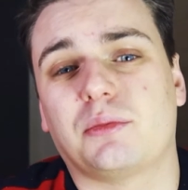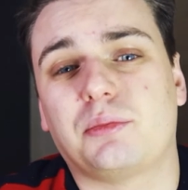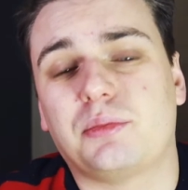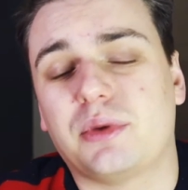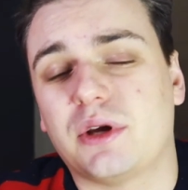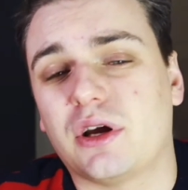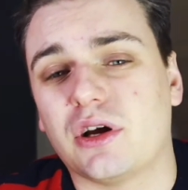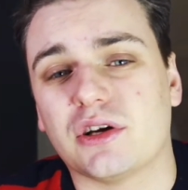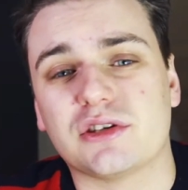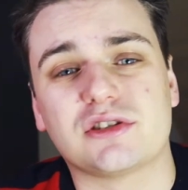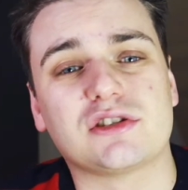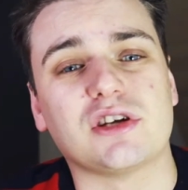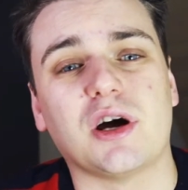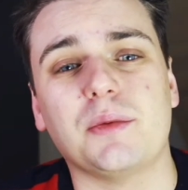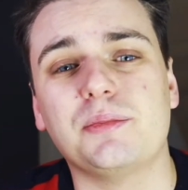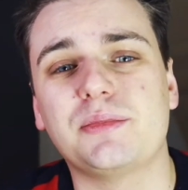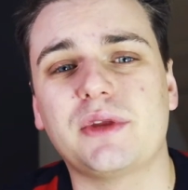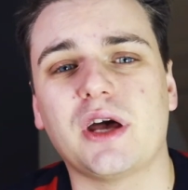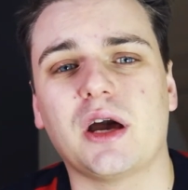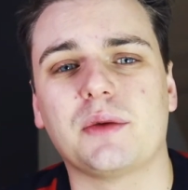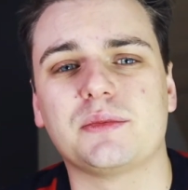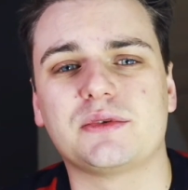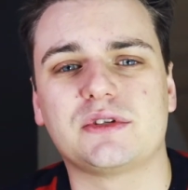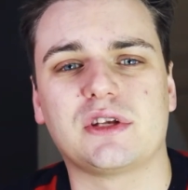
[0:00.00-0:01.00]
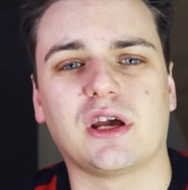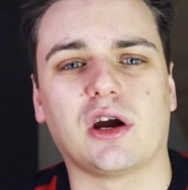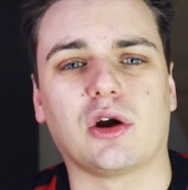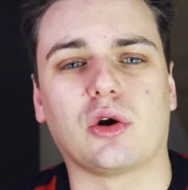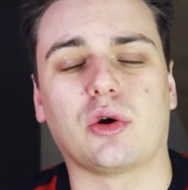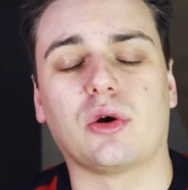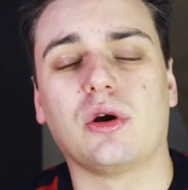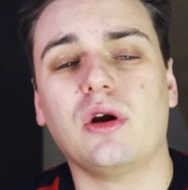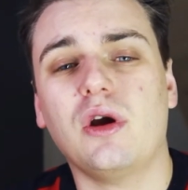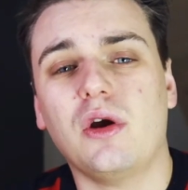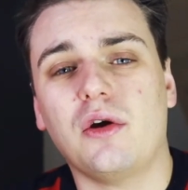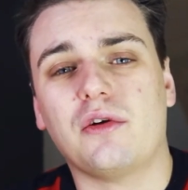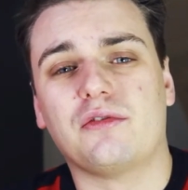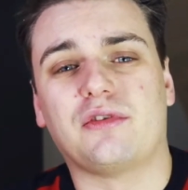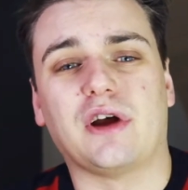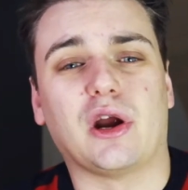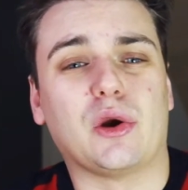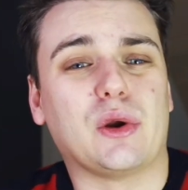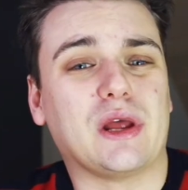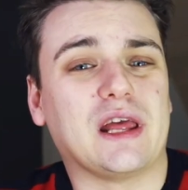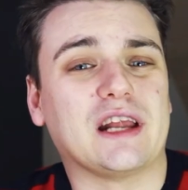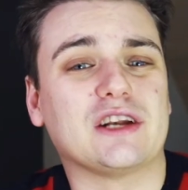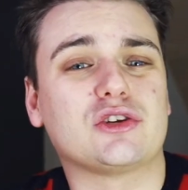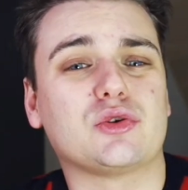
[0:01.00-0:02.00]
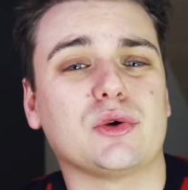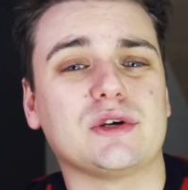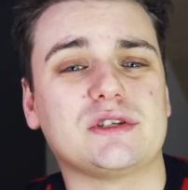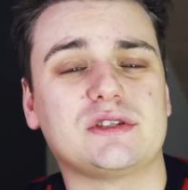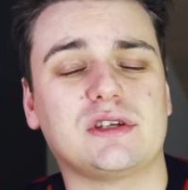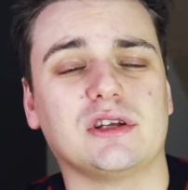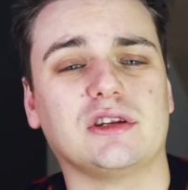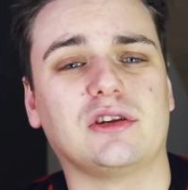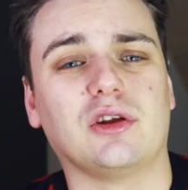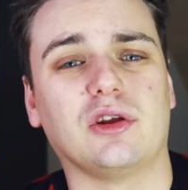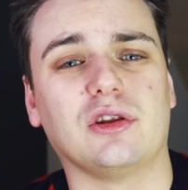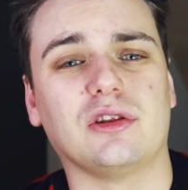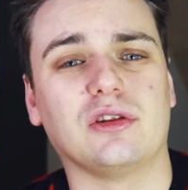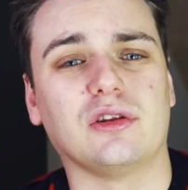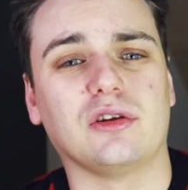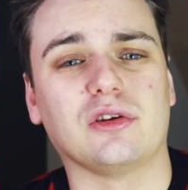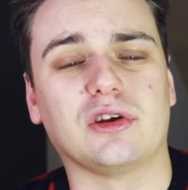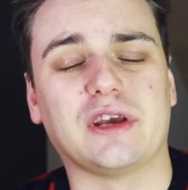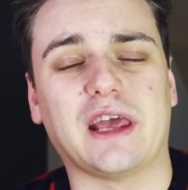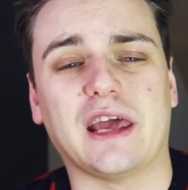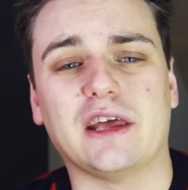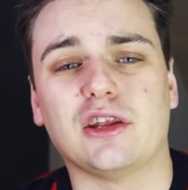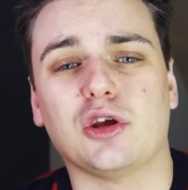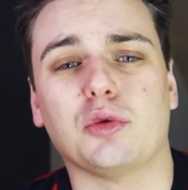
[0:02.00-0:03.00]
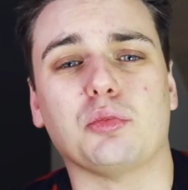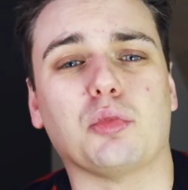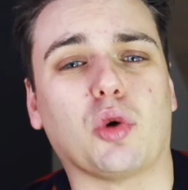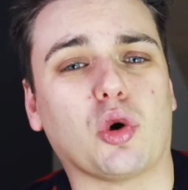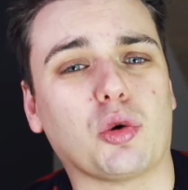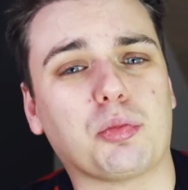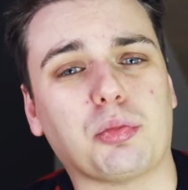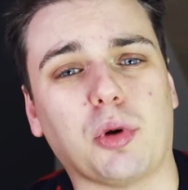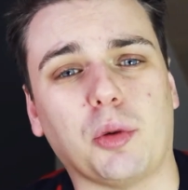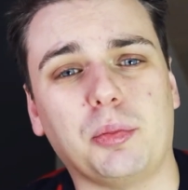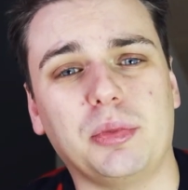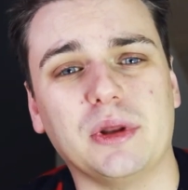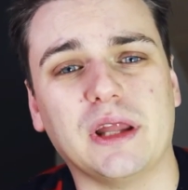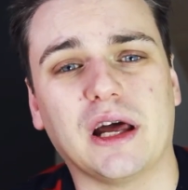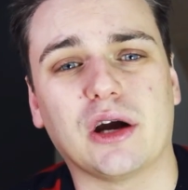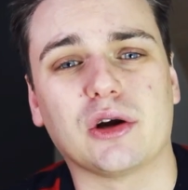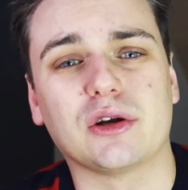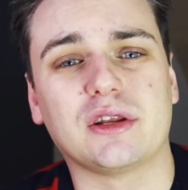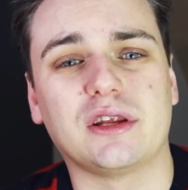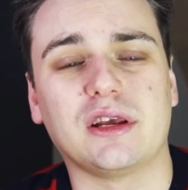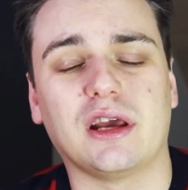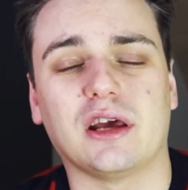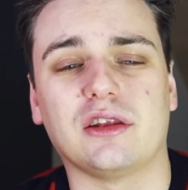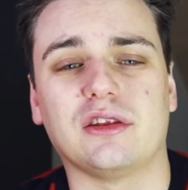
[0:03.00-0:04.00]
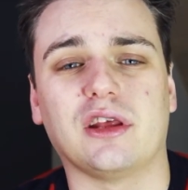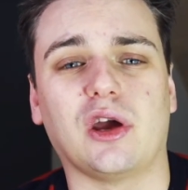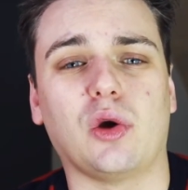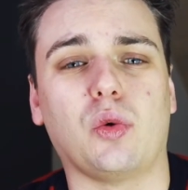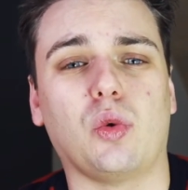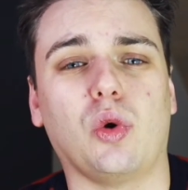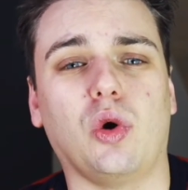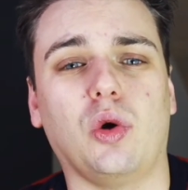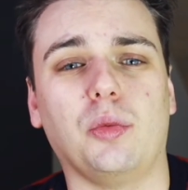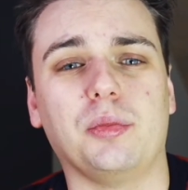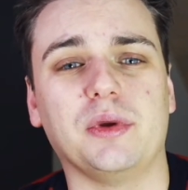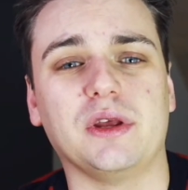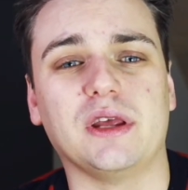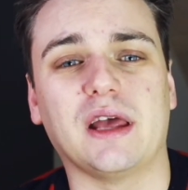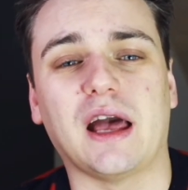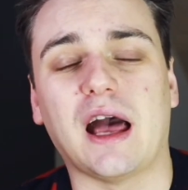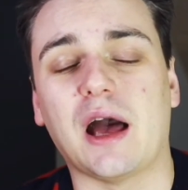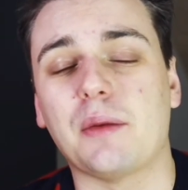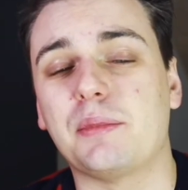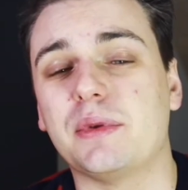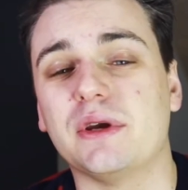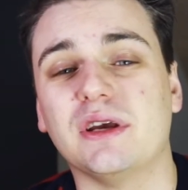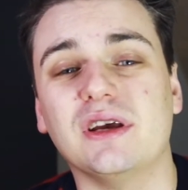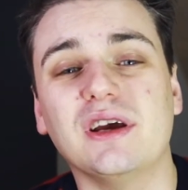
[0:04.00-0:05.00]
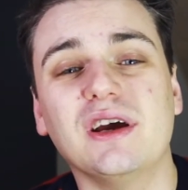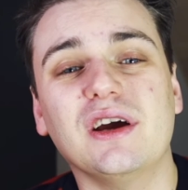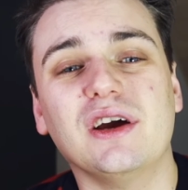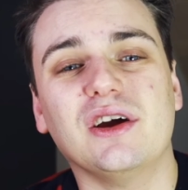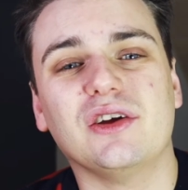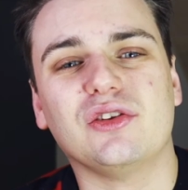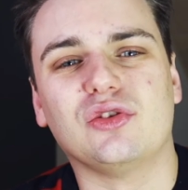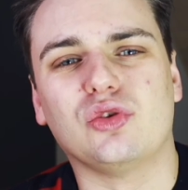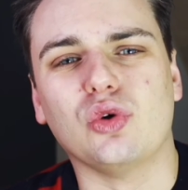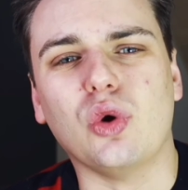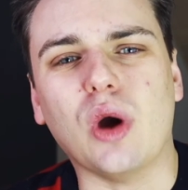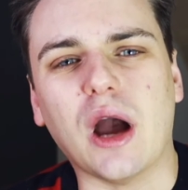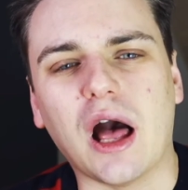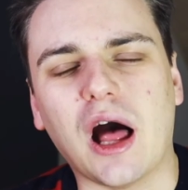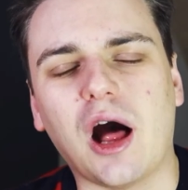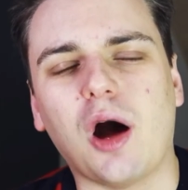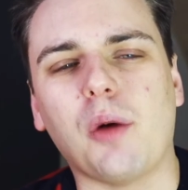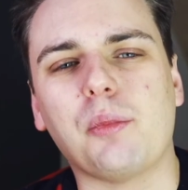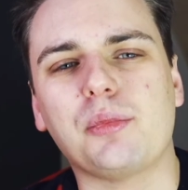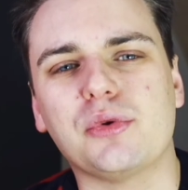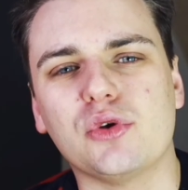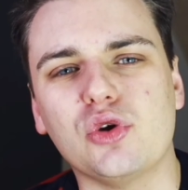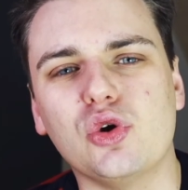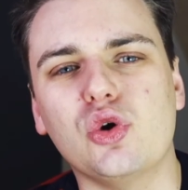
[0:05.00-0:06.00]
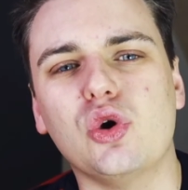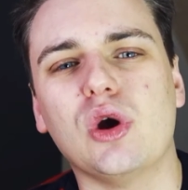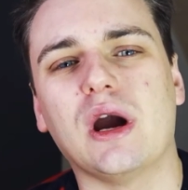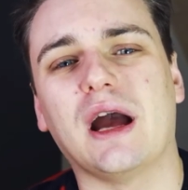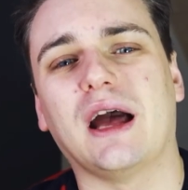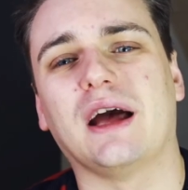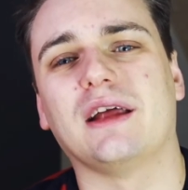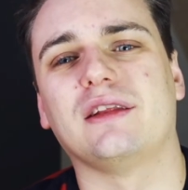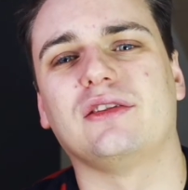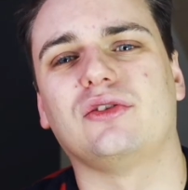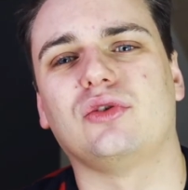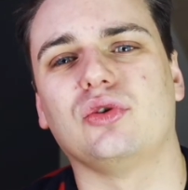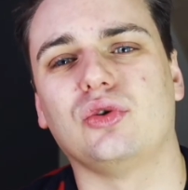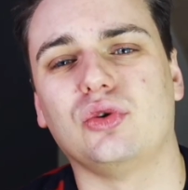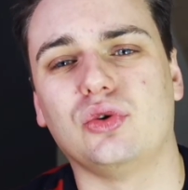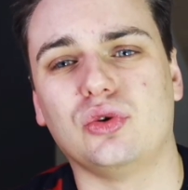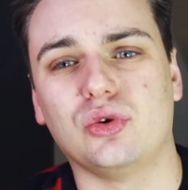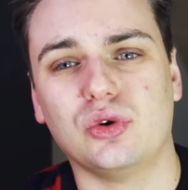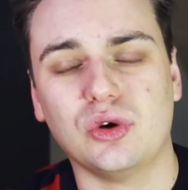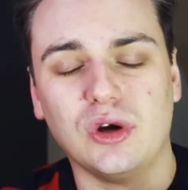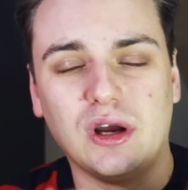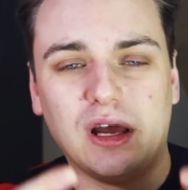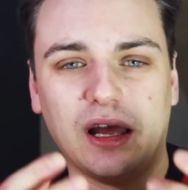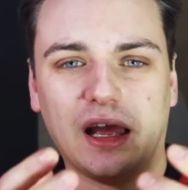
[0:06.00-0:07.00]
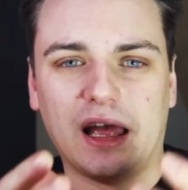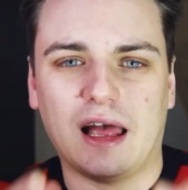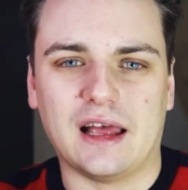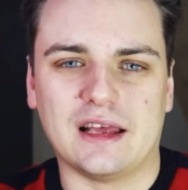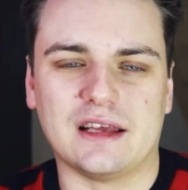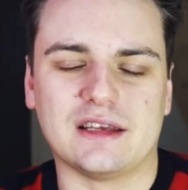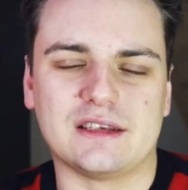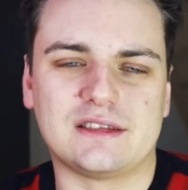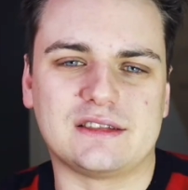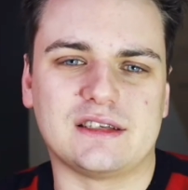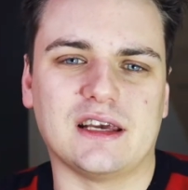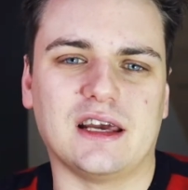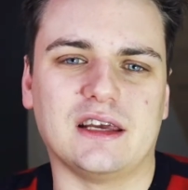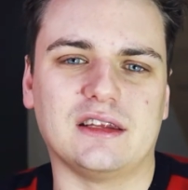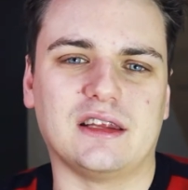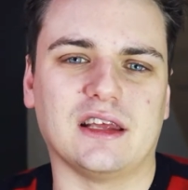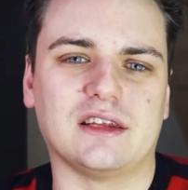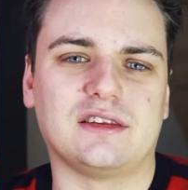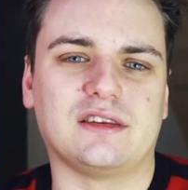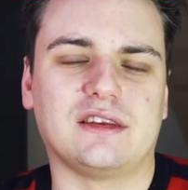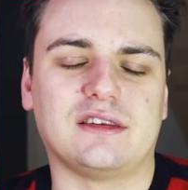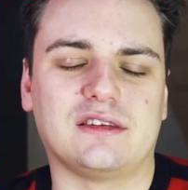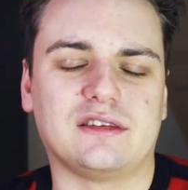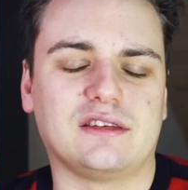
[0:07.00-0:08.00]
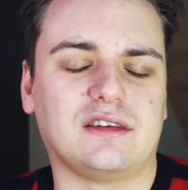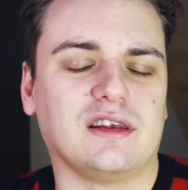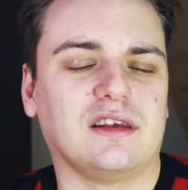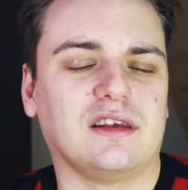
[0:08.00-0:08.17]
because sometimes they are very interested in gaining more popularity, and they will be happy to help you and to say that,